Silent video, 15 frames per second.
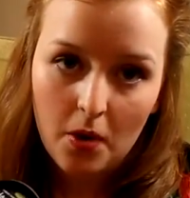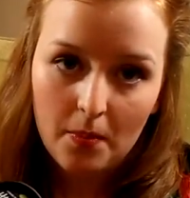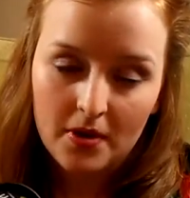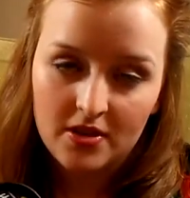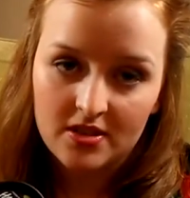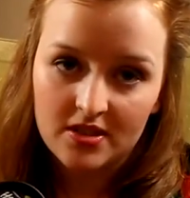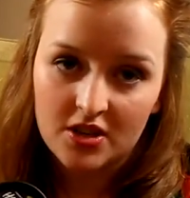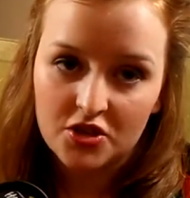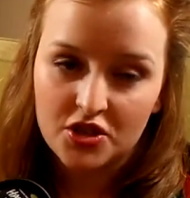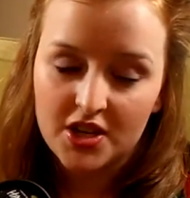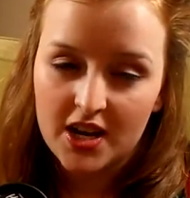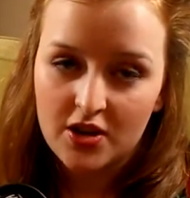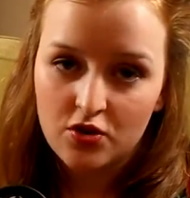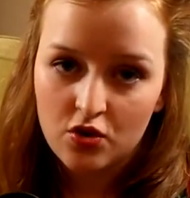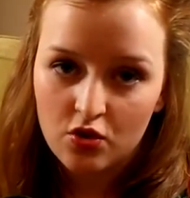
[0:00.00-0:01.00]
pop into Lush and
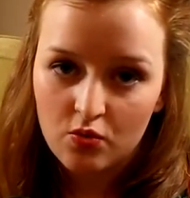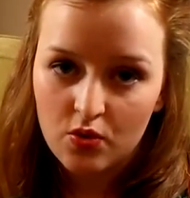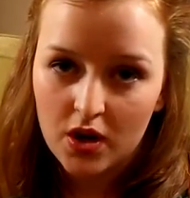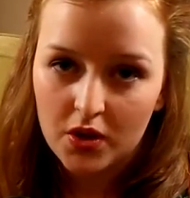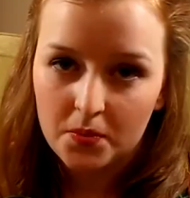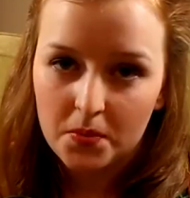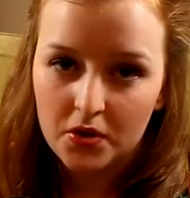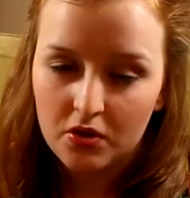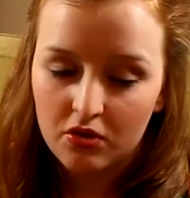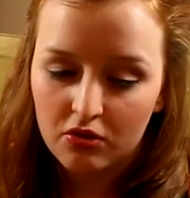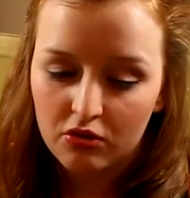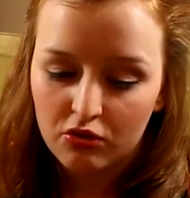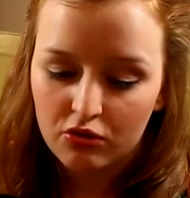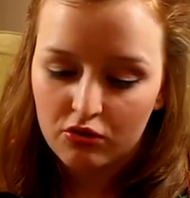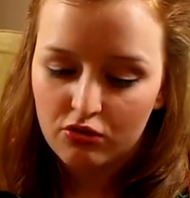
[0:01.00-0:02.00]
get a new one,
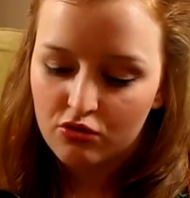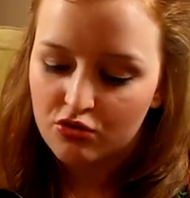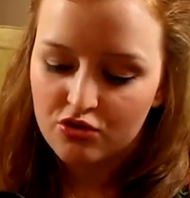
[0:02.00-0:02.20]
because